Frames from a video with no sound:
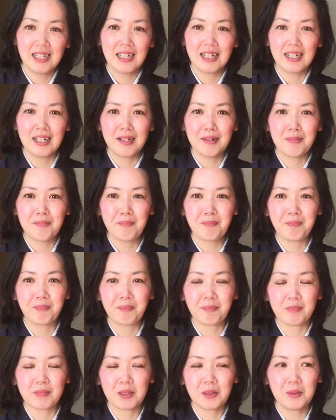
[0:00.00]

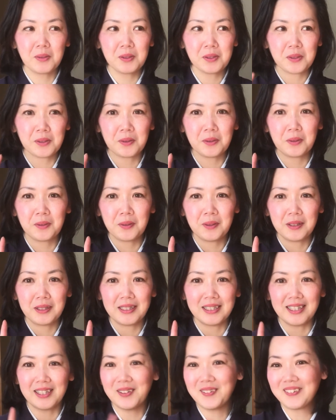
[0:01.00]
also the
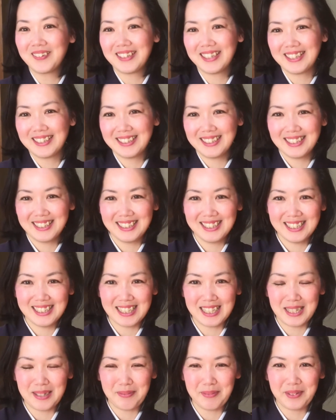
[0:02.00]
online tea
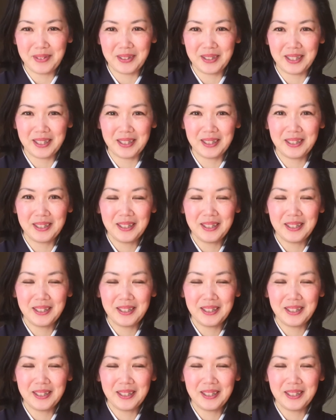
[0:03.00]
ceremony.